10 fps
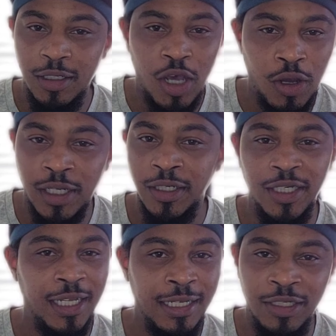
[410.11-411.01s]
talking
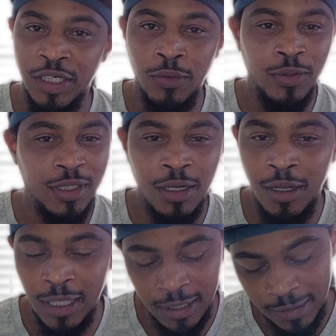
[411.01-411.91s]
shit, jokes, and
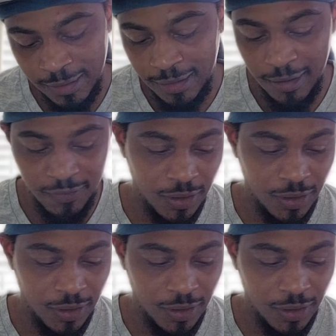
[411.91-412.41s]
all that other stuff.